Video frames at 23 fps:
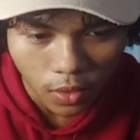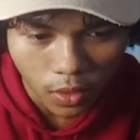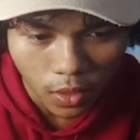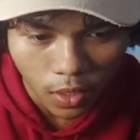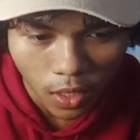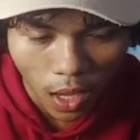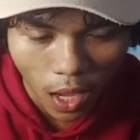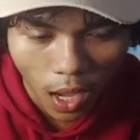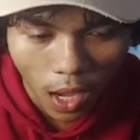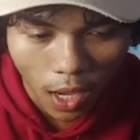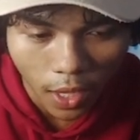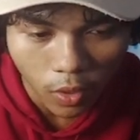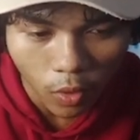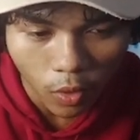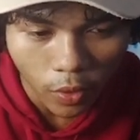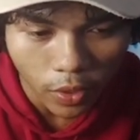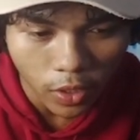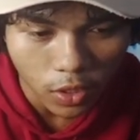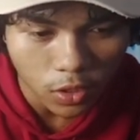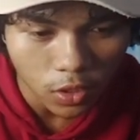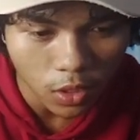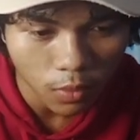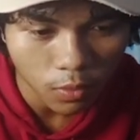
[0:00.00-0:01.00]
IO
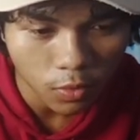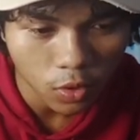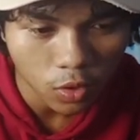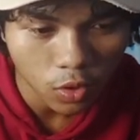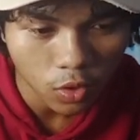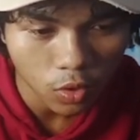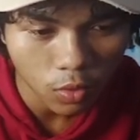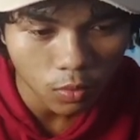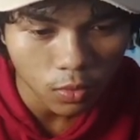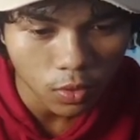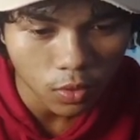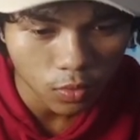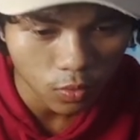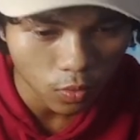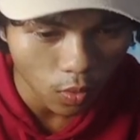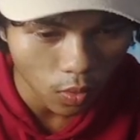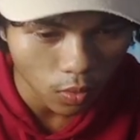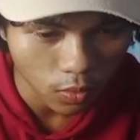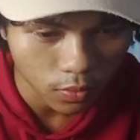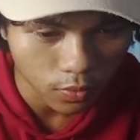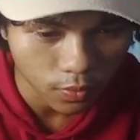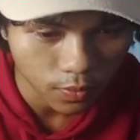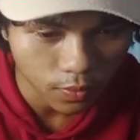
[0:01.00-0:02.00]
exception to be
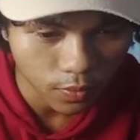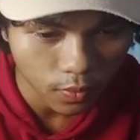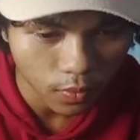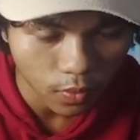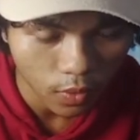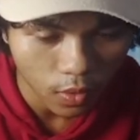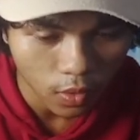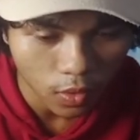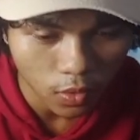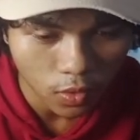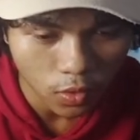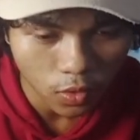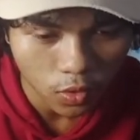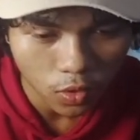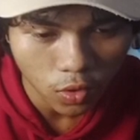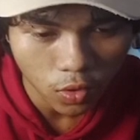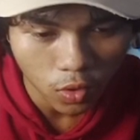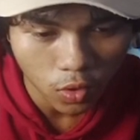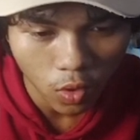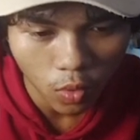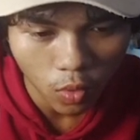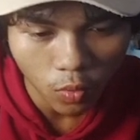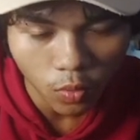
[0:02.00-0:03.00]
thrown.
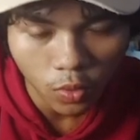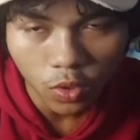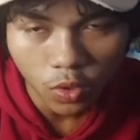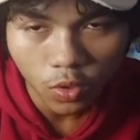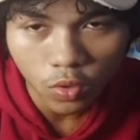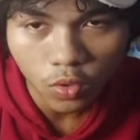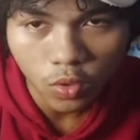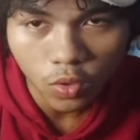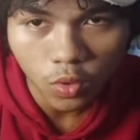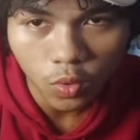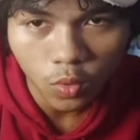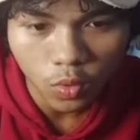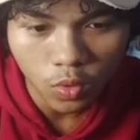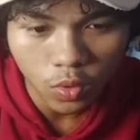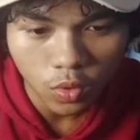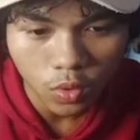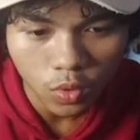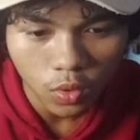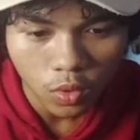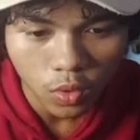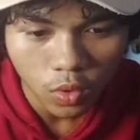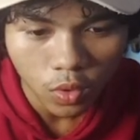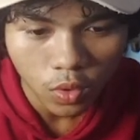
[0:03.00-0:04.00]
So we should use
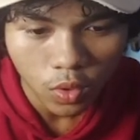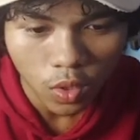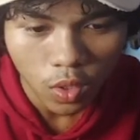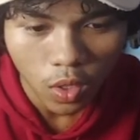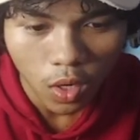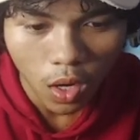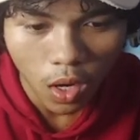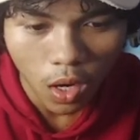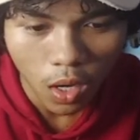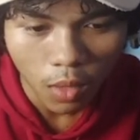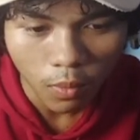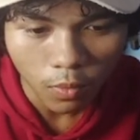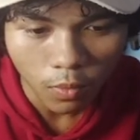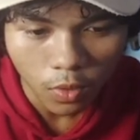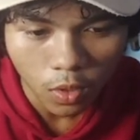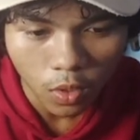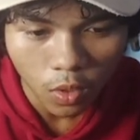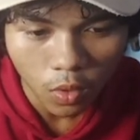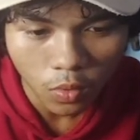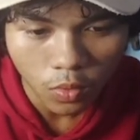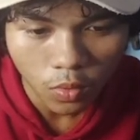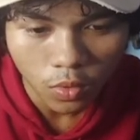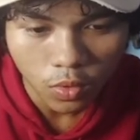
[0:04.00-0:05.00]

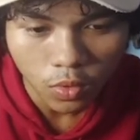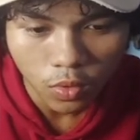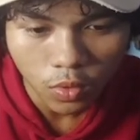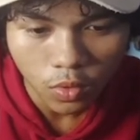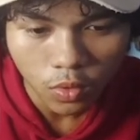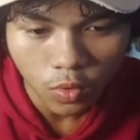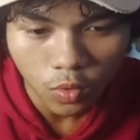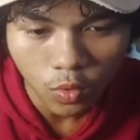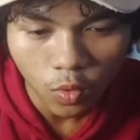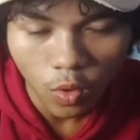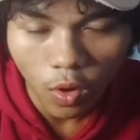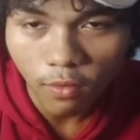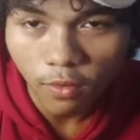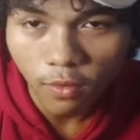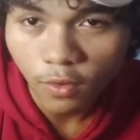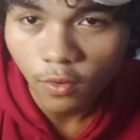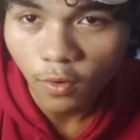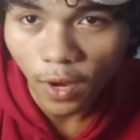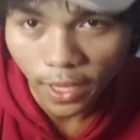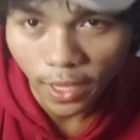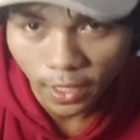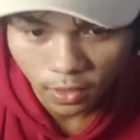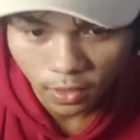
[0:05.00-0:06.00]
close to overwrite.